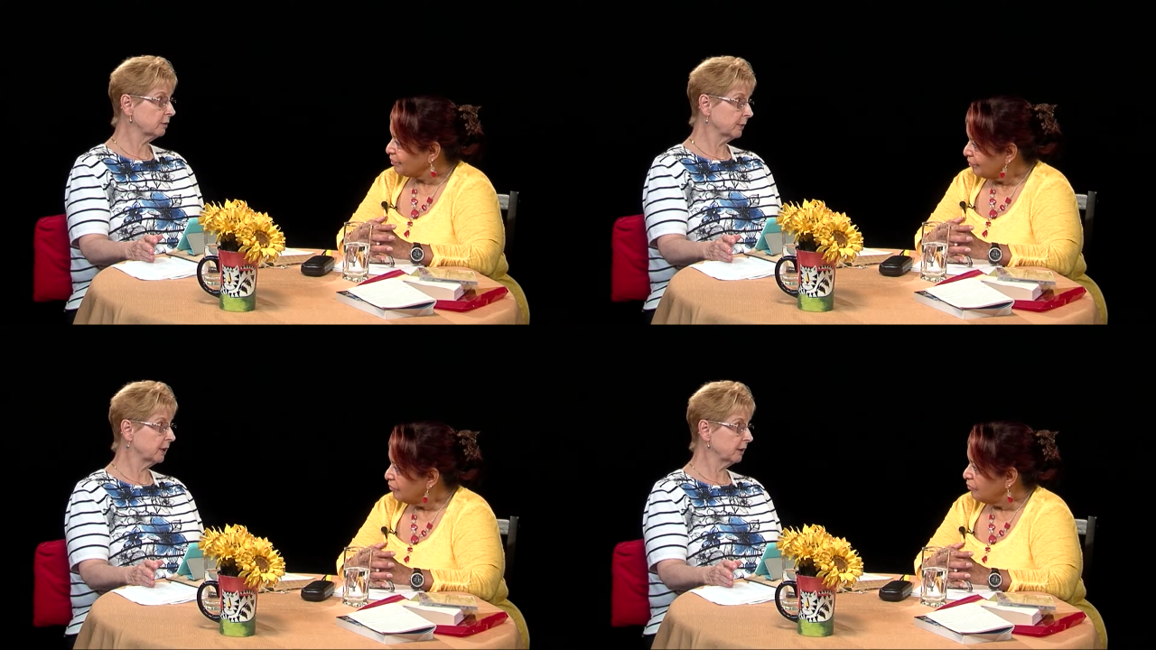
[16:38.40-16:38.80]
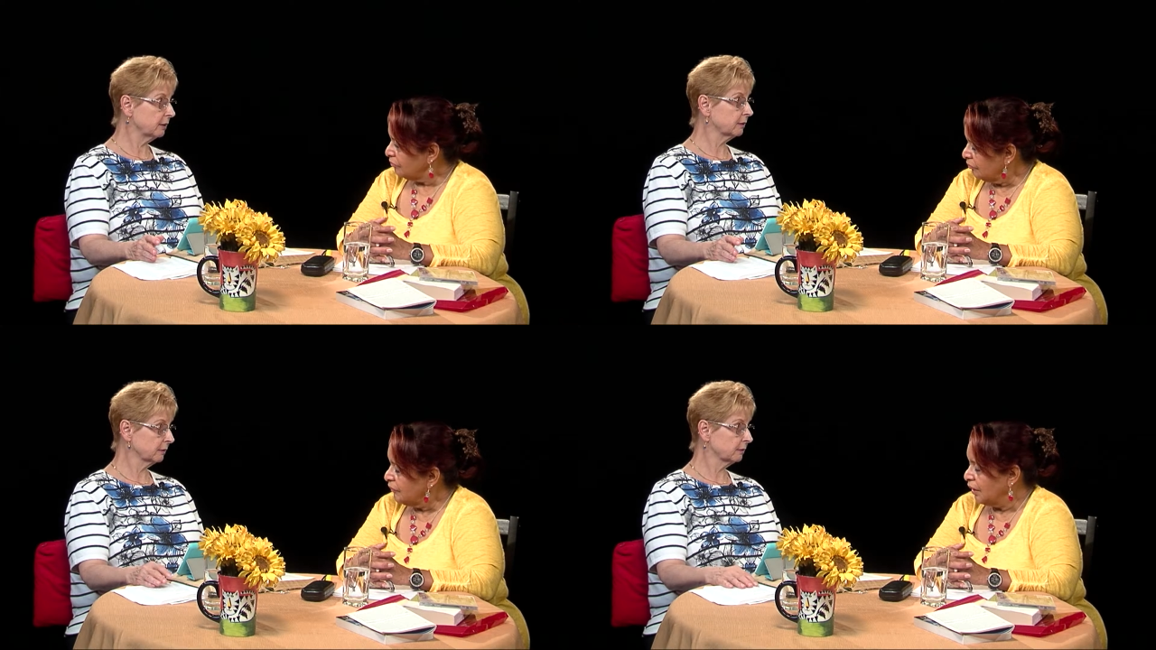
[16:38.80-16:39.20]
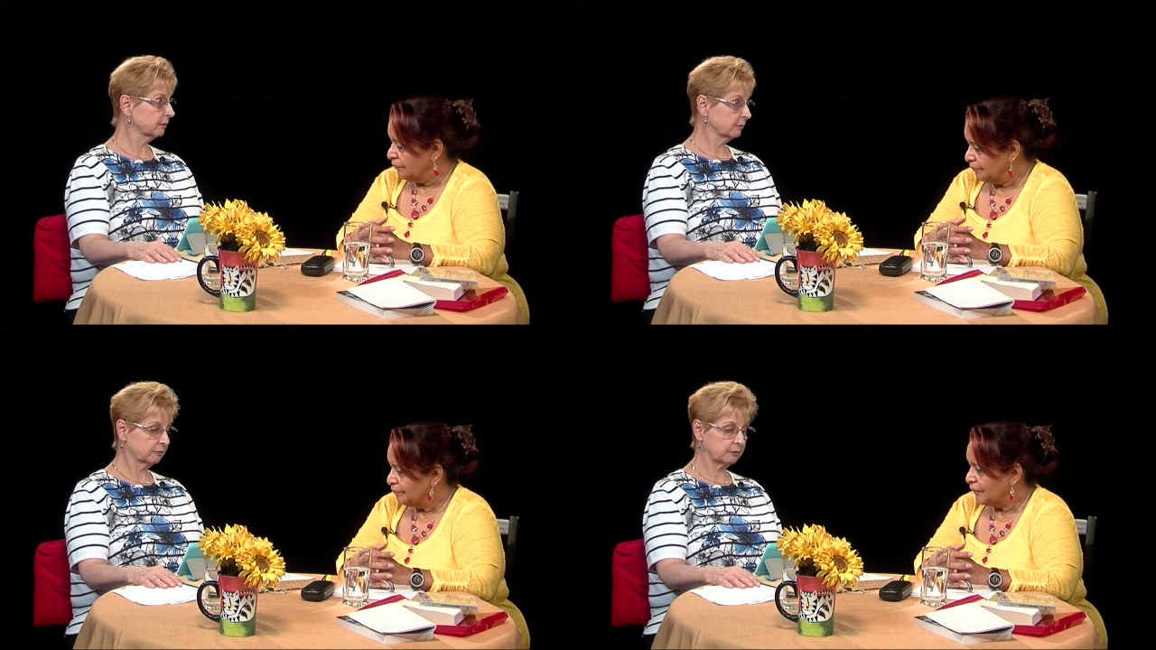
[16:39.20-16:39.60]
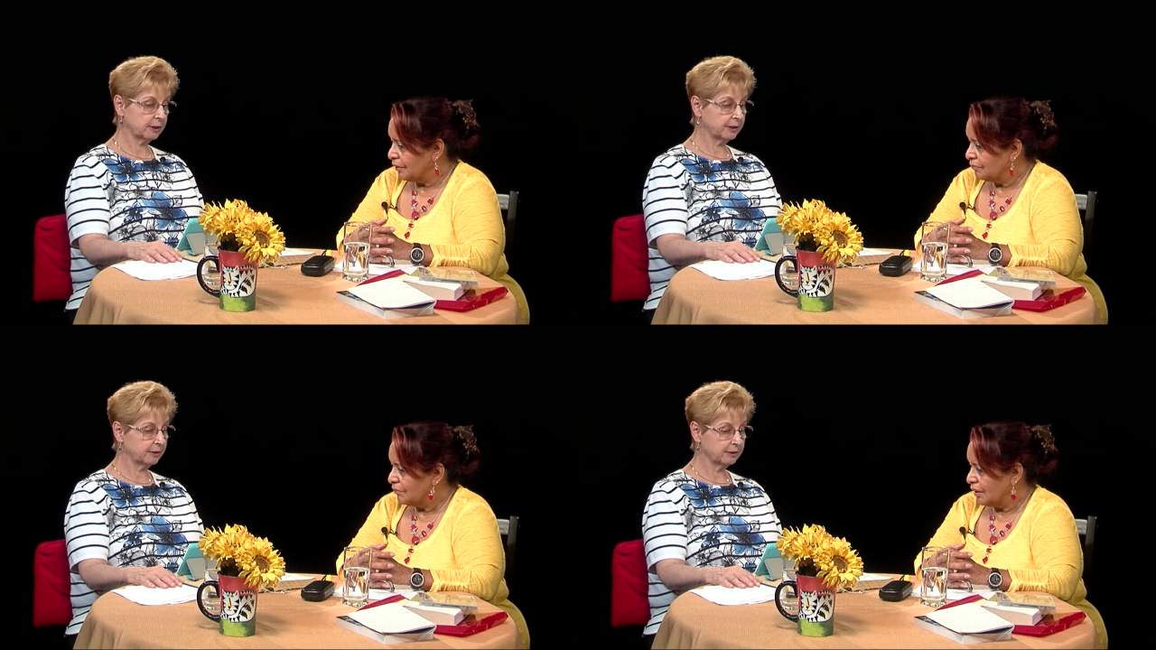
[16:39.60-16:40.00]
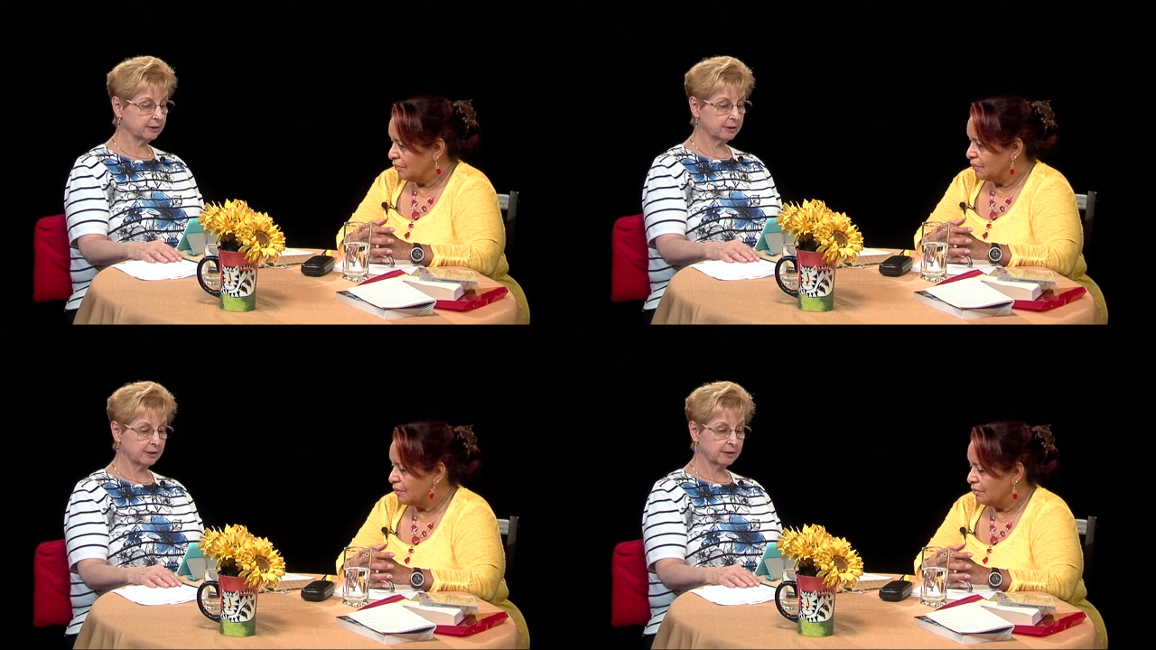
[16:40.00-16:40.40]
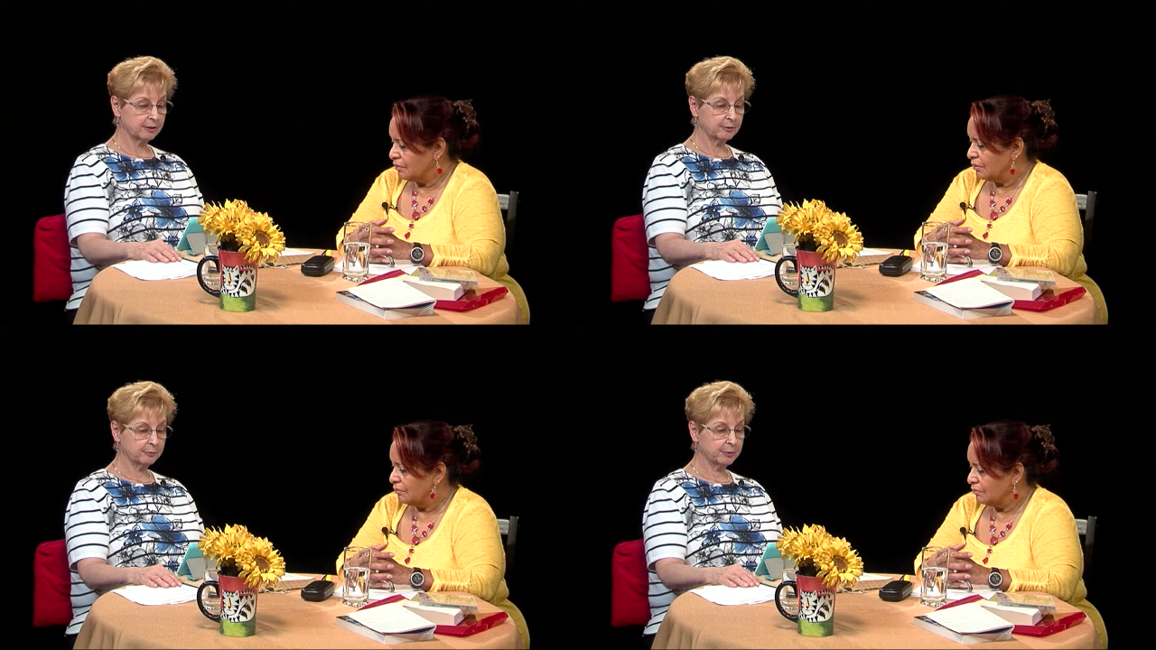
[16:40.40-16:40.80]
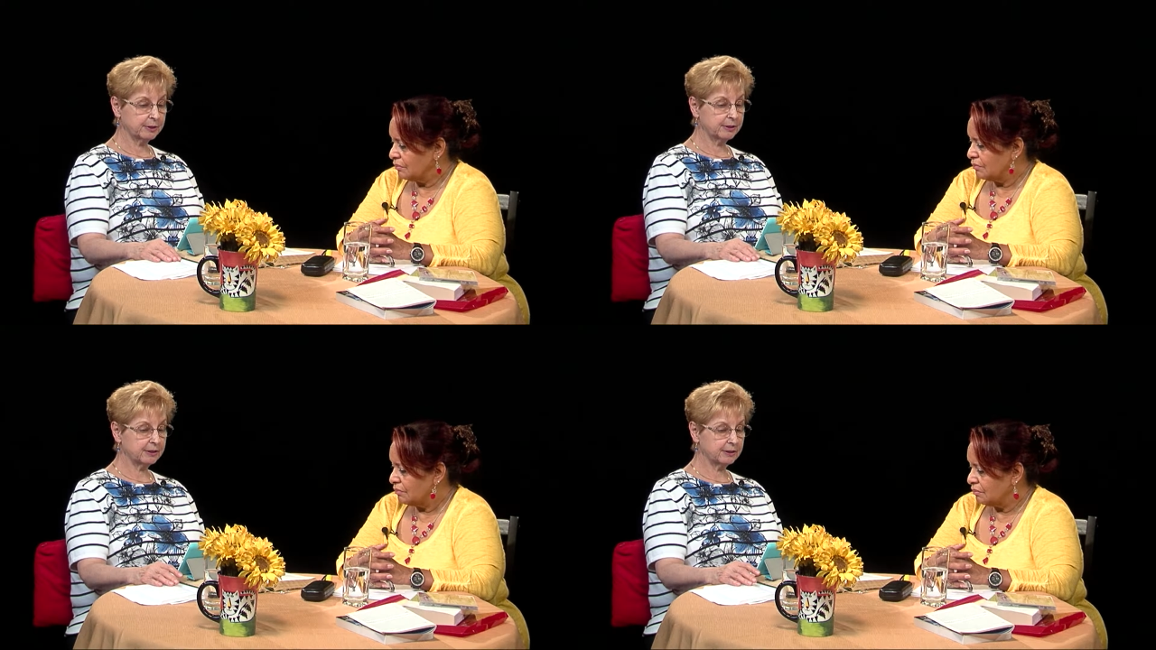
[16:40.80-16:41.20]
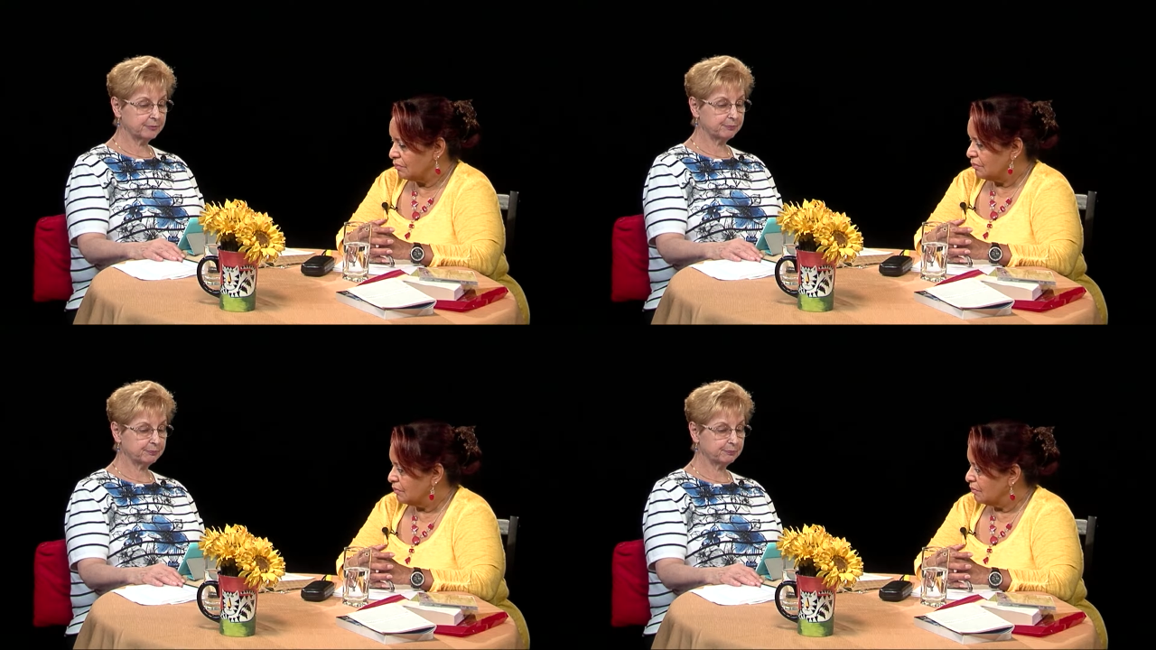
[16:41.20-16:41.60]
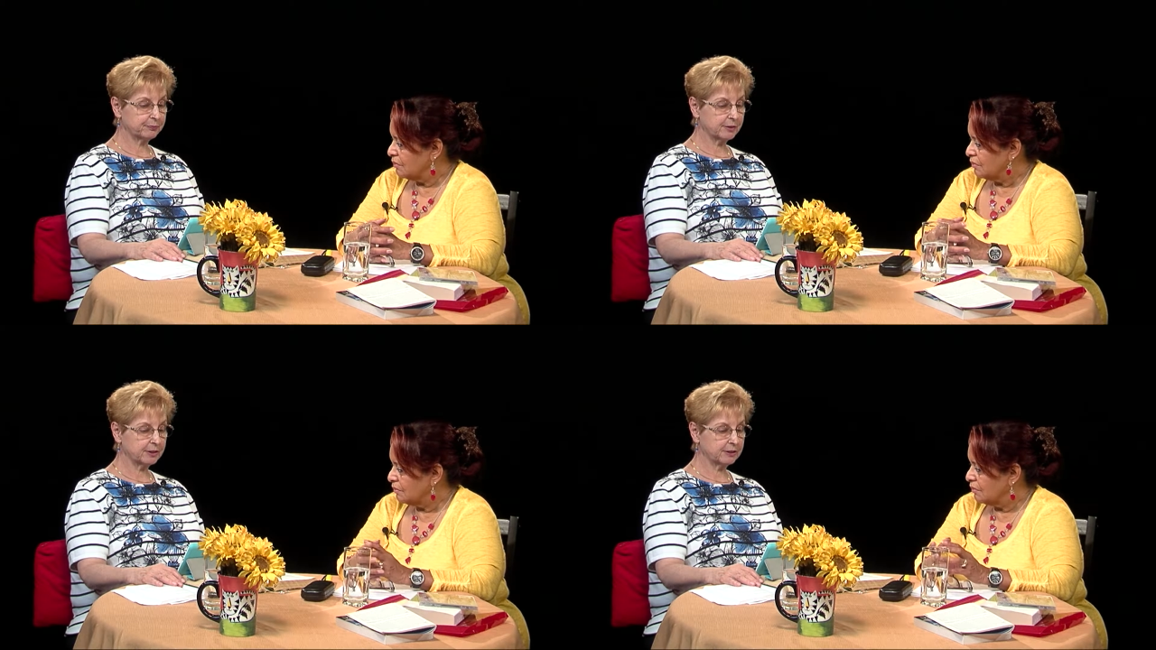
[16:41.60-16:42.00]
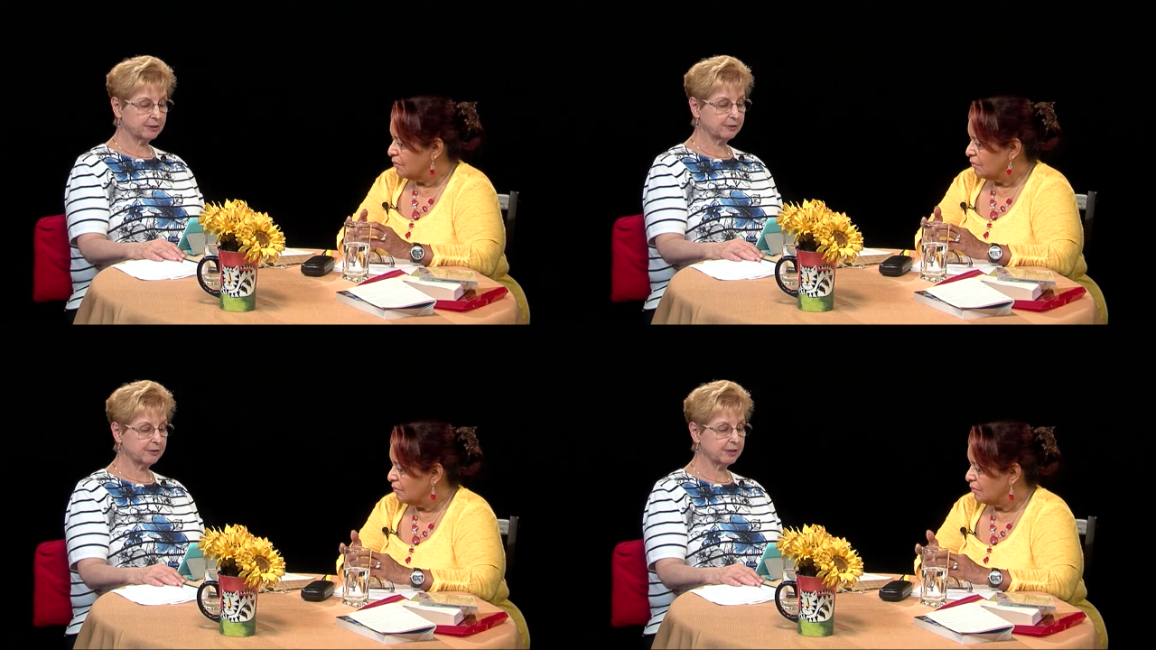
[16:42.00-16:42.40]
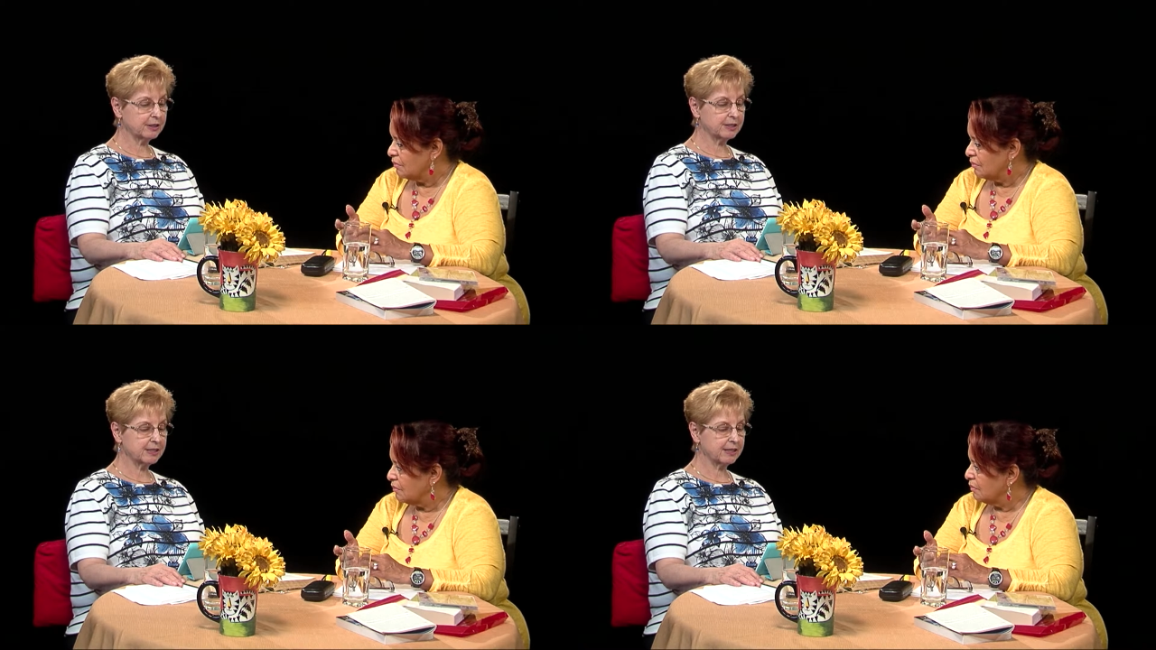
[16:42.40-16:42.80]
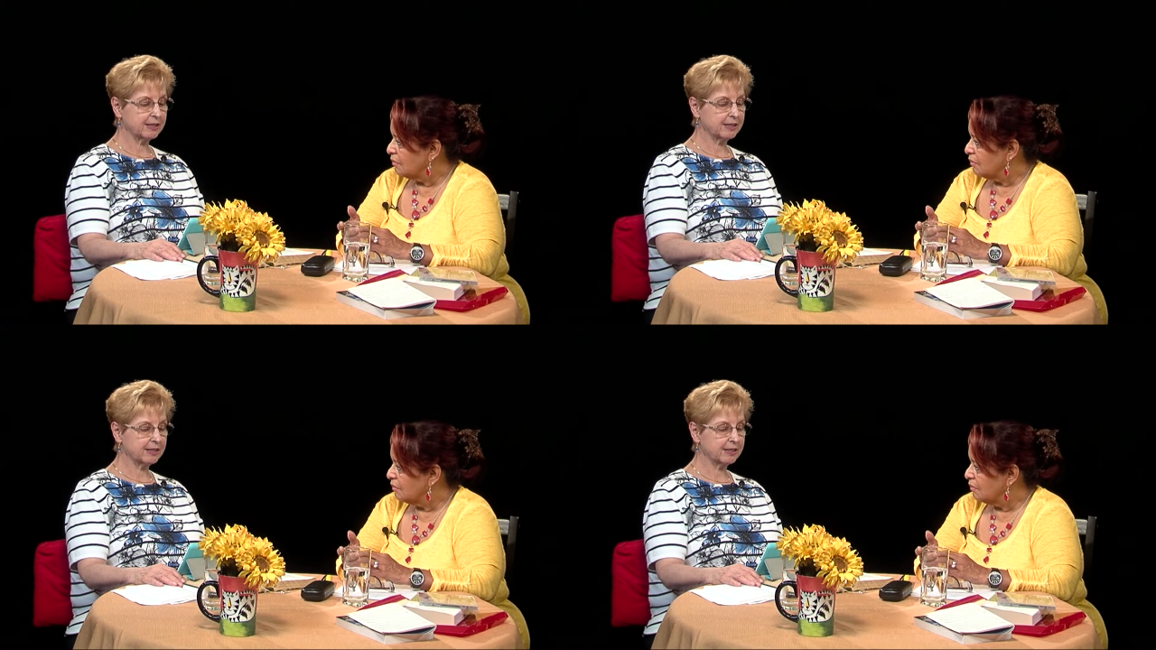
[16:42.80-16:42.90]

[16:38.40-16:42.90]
Speaker 1: be. Yeah. Right. Absolutely. But another thing is that